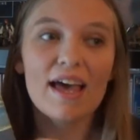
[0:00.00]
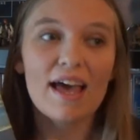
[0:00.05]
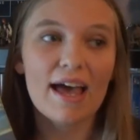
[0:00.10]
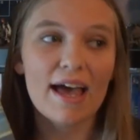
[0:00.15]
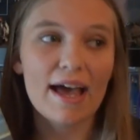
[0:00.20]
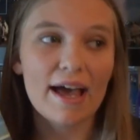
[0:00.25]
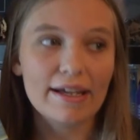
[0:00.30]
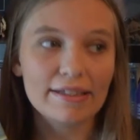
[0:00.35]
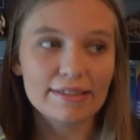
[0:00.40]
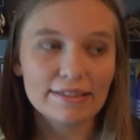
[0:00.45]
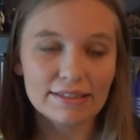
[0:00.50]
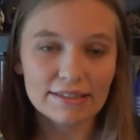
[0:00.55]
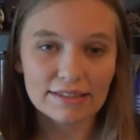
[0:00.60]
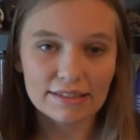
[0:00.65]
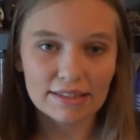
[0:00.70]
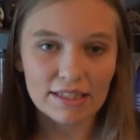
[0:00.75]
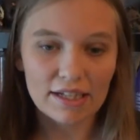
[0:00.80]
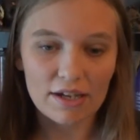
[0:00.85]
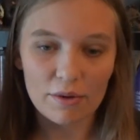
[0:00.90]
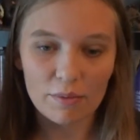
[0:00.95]

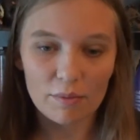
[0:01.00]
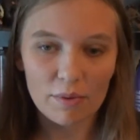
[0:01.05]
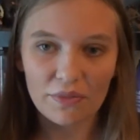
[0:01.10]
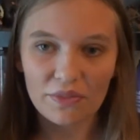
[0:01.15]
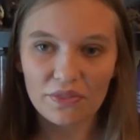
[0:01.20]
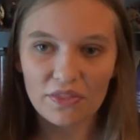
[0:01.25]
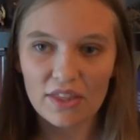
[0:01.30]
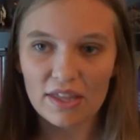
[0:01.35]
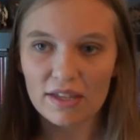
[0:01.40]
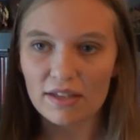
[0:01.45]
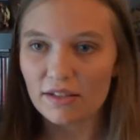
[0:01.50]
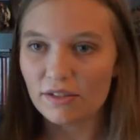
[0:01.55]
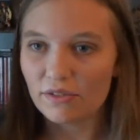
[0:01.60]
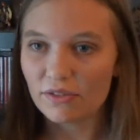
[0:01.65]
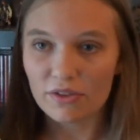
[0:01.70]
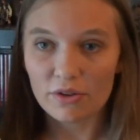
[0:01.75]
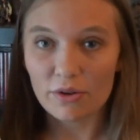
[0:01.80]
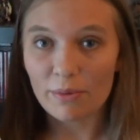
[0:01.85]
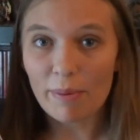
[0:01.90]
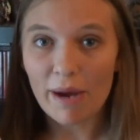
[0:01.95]
and what
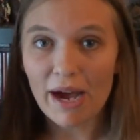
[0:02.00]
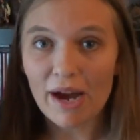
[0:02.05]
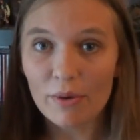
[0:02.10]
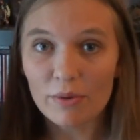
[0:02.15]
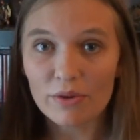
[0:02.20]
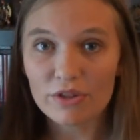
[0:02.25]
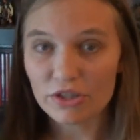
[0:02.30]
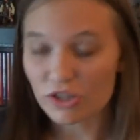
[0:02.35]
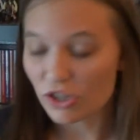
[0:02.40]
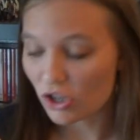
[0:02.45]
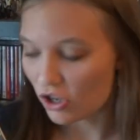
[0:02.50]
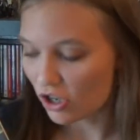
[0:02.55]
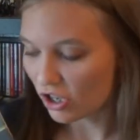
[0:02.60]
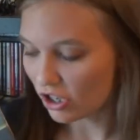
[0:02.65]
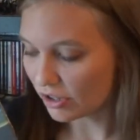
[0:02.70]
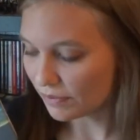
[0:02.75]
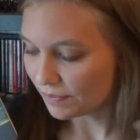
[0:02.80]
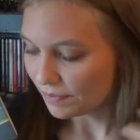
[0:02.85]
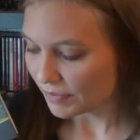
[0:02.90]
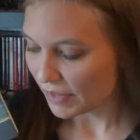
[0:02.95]
their powers
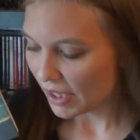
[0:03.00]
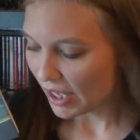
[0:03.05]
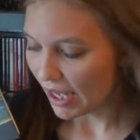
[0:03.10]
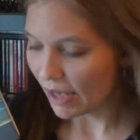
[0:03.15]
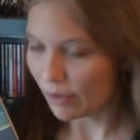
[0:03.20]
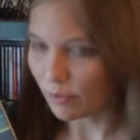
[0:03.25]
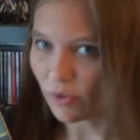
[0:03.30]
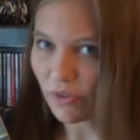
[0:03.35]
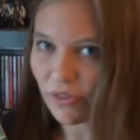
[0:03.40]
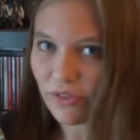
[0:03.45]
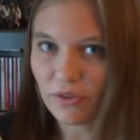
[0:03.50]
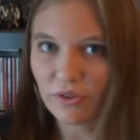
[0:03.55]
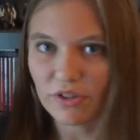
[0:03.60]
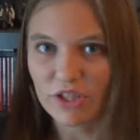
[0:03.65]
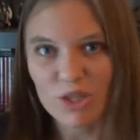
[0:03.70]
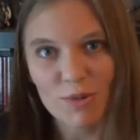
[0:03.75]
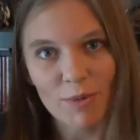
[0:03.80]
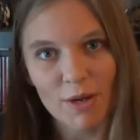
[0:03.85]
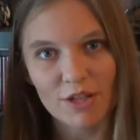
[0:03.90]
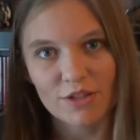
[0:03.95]
are and what they're
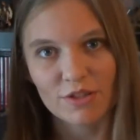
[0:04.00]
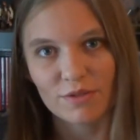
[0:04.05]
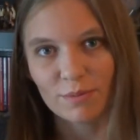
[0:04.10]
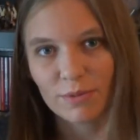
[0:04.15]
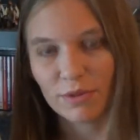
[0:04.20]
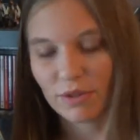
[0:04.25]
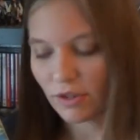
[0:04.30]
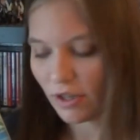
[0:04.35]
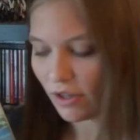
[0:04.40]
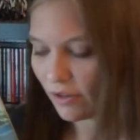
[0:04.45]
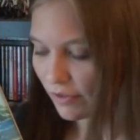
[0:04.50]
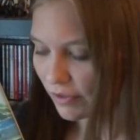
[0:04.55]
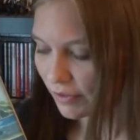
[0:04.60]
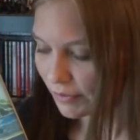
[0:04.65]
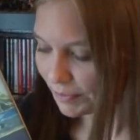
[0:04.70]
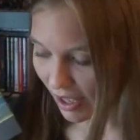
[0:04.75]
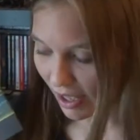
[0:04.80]
responsible of.